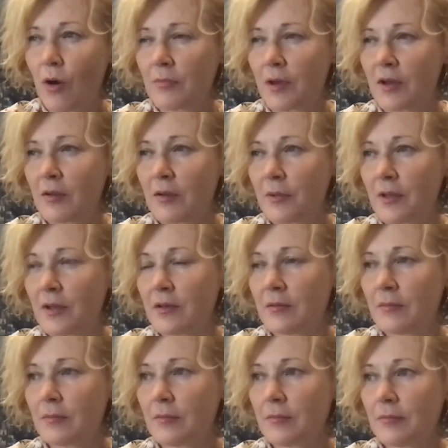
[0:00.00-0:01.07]
Might have
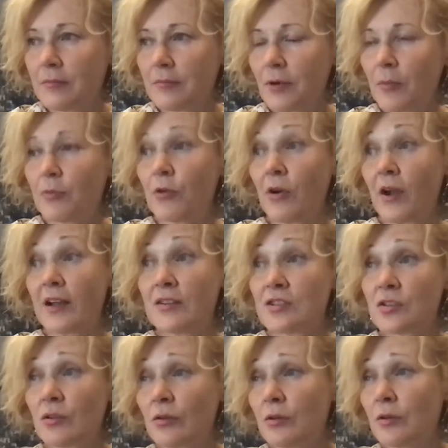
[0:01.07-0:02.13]
been Bob
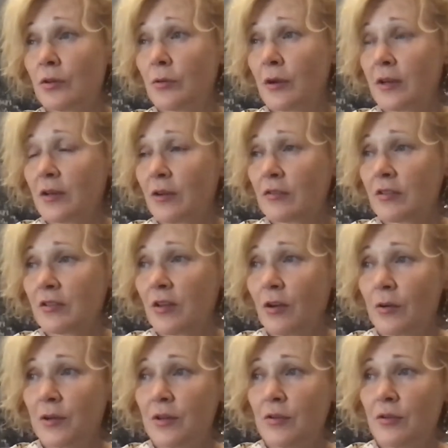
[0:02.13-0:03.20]
Cranshaw, who I got to
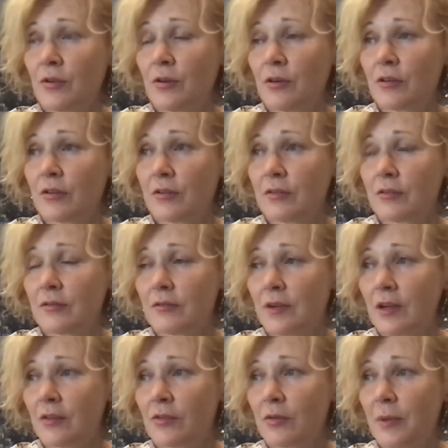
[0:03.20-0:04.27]
know in New York a
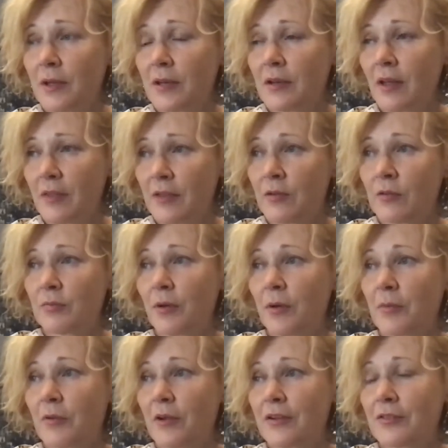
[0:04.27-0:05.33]
little bit. I think it was
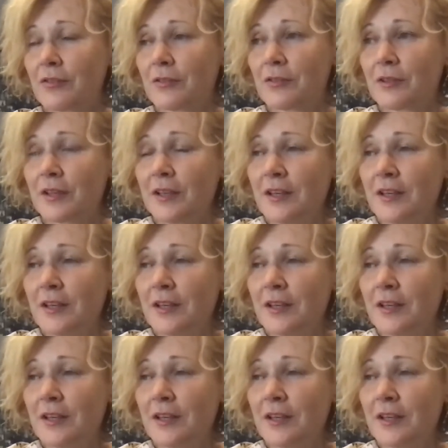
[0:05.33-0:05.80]
Bob Cranshaw.